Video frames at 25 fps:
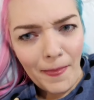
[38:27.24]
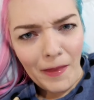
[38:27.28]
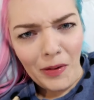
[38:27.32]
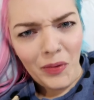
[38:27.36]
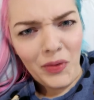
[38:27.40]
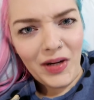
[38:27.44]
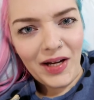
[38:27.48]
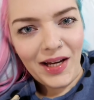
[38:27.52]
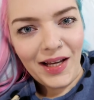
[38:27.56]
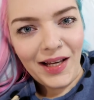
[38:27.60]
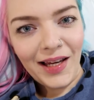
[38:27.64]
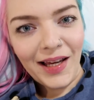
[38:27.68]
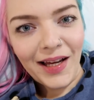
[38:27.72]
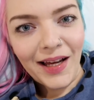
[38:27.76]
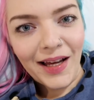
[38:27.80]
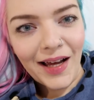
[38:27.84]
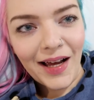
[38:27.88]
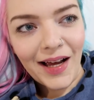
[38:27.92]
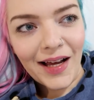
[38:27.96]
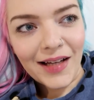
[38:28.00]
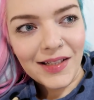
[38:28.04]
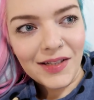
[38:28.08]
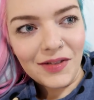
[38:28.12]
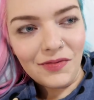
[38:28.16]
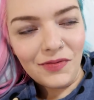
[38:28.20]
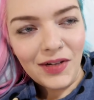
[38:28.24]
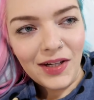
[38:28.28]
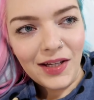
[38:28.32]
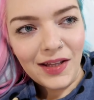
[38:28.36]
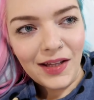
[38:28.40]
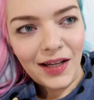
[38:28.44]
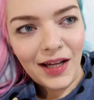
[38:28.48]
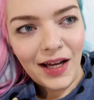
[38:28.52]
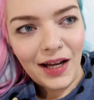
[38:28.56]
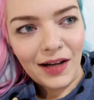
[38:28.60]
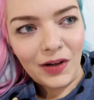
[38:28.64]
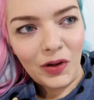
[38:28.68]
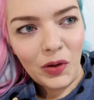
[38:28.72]
Okay, like, I didn't really
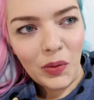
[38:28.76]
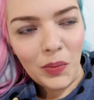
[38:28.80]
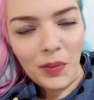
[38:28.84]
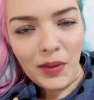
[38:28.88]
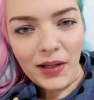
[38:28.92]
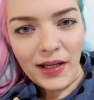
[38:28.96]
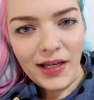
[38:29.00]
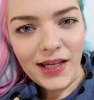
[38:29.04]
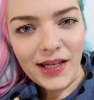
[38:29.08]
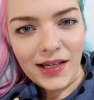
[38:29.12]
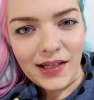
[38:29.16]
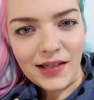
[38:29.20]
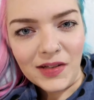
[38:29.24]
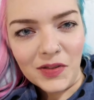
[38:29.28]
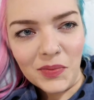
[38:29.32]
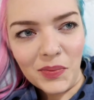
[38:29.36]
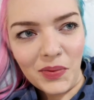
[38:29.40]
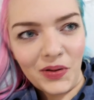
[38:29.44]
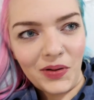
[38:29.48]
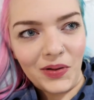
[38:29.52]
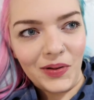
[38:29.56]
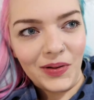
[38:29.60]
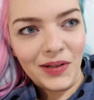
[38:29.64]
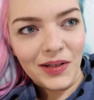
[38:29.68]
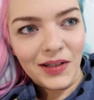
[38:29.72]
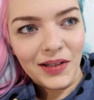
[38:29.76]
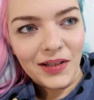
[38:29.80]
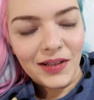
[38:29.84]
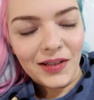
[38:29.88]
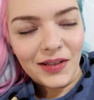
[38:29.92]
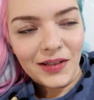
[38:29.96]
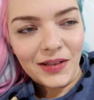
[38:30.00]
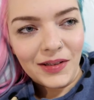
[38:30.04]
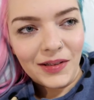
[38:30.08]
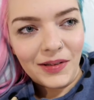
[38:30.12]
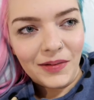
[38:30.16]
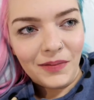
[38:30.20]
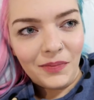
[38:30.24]
think I'd complained, but
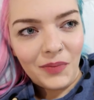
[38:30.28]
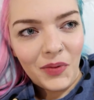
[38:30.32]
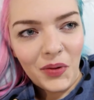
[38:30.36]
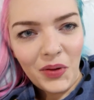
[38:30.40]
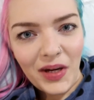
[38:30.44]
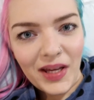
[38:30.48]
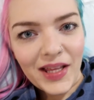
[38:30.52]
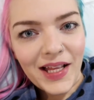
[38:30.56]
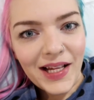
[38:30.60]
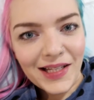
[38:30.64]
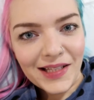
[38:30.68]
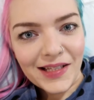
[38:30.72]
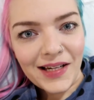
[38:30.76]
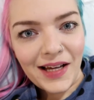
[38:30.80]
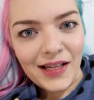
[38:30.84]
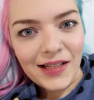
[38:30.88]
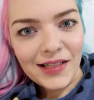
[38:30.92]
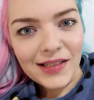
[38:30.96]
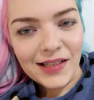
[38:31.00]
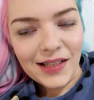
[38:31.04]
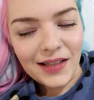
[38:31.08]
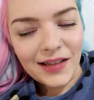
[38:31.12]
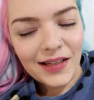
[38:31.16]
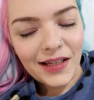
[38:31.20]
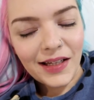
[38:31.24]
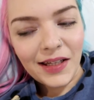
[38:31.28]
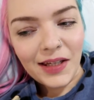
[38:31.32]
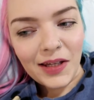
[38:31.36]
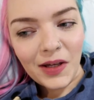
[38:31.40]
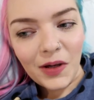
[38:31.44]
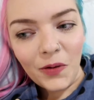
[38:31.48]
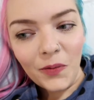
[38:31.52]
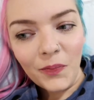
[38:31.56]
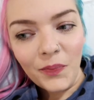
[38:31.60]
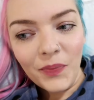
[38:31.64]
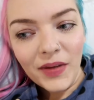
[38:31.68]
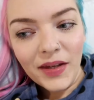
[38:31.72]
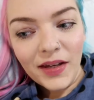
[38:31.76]
okay, that's nice. Like, thank
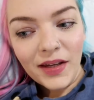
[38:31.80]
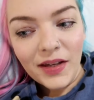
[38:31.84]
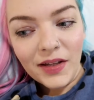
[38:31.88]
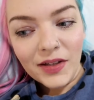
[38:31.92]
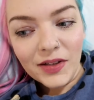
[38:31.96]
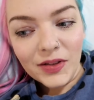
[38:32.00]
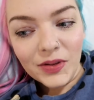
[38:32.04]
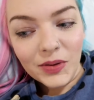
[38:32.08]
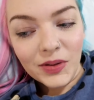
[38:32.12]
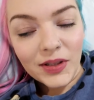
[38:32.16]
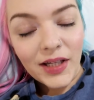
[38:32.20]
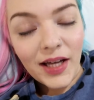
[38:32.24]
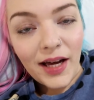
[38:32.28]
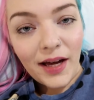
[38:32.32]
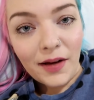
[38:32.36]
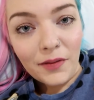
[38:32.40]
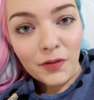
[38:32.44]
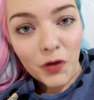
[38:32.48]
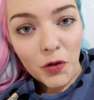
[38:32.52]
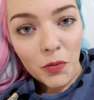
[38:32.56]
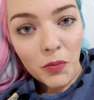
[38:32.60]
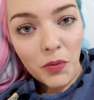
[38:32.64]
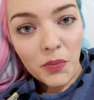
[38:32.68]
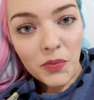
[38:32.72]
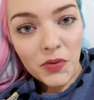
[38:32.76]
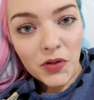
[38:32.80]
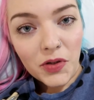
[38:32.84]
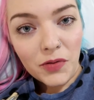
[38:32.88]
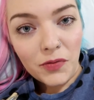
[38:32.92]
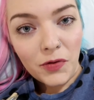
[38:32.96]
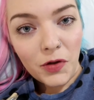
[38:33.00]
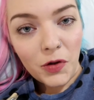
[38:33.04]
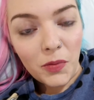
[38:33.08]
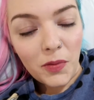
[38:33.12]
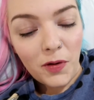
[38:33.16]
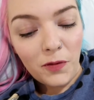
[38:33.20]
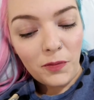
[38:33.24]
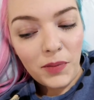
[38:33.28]
you." So yeah, I've come up to the
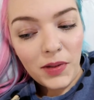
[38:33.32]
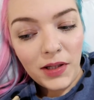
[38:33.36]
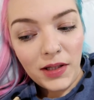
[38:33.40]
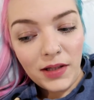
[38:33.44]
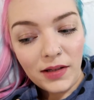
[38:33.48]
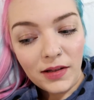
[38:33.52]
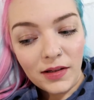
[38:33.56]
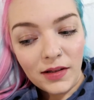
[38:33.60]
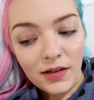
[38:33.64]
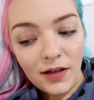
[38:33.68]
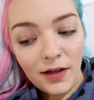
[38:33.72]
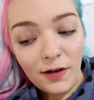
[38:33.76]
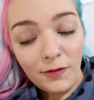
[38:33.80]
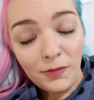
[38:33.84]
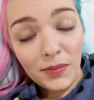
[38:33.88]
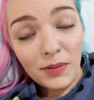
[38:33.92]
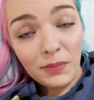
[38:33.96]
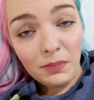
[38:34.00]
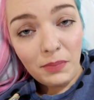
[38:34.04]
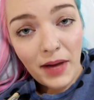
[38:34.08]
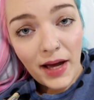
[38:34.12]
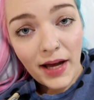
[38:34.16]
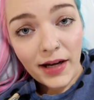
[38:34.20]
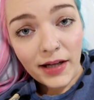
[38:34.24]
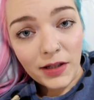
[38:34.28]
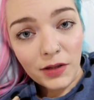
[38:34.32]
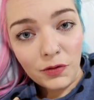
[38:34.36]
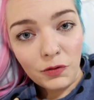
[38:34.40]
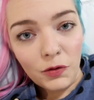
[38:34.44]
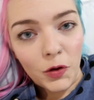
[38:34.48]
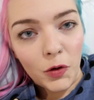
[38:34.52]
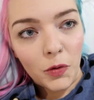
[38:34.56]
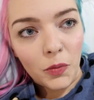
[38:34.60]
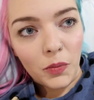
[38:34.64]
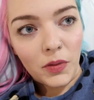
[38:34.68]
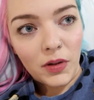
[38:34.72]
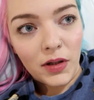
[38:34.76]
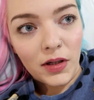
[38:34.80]
room. I've been back in the
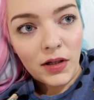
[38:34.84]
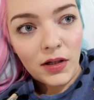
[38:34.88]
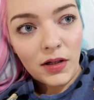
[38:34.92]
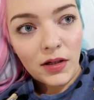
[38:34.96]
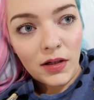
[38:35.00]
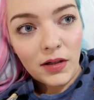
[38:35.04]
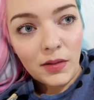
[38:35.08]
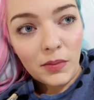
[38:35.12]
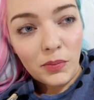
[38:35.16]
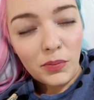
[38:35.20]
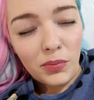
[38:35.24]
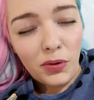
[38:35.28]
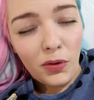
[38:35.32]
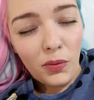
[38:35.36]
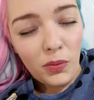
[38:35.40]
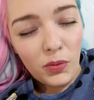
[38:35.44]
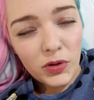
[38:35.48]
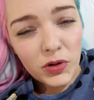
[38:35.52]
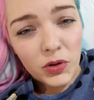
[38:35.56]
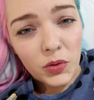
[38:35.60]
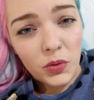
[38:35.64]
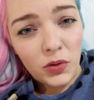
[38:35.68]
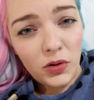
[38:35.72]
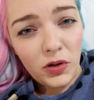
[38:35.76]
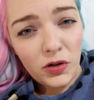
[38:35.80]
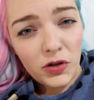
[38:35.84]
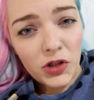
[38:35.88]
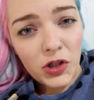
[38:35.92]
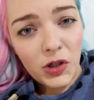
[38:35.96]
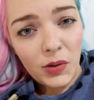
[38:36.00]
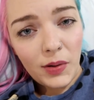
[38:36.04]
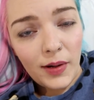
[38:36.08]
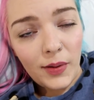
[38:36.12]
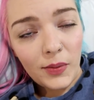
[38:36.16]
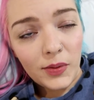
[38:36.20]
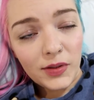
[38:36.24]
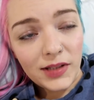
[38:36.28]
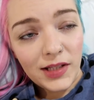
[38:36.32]
room. Probably going on
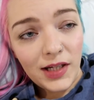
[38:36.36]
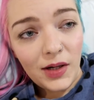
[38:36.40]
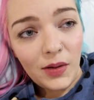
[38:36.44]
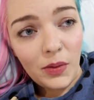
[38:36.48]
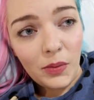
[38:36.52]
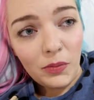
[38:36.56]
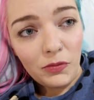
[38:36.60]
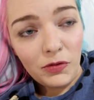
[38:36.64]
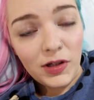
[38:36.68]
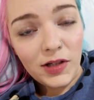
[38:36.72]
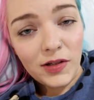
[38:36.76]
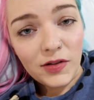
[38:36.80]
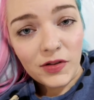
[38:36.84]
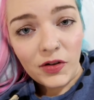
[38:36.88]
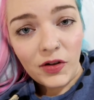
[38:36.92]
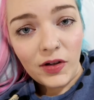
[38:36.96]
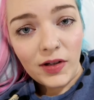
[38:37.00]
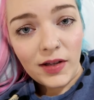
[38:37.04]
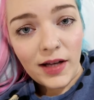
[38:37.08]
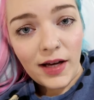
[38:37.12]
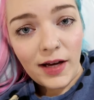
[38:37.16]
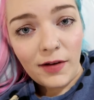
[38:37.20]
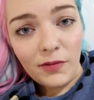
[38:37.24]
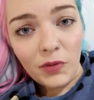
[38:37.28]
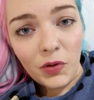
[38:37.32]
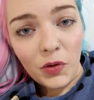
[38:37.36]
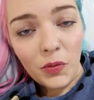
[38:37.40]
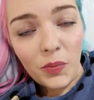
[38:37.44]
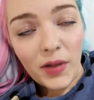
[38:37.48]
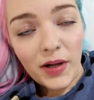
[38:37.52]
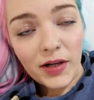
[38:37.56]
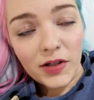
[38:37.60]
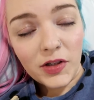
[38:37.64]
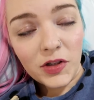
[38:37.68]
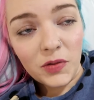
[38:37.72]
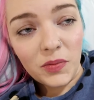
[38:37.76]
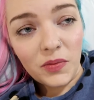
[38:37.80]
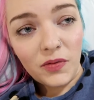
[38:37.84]
2 hours now. I'm really sorry that I haven't got
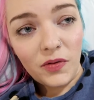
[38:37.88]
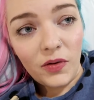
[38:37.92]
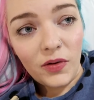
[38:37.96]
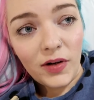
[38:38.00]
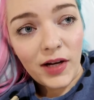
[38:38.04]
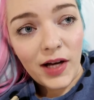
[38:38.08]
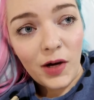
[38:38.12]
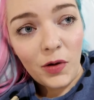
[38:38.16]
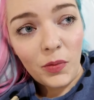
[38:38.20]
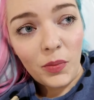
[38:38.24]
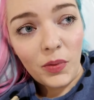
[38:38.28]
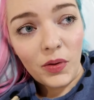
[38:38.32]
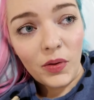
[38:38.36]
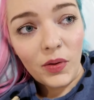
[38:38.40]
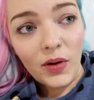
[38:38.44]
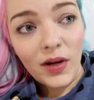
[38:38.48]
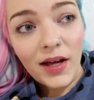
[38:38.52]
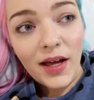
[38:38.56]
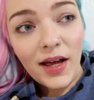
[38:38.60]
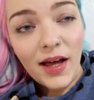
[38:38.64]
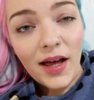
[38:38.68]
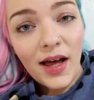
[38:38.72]
back to you before now, but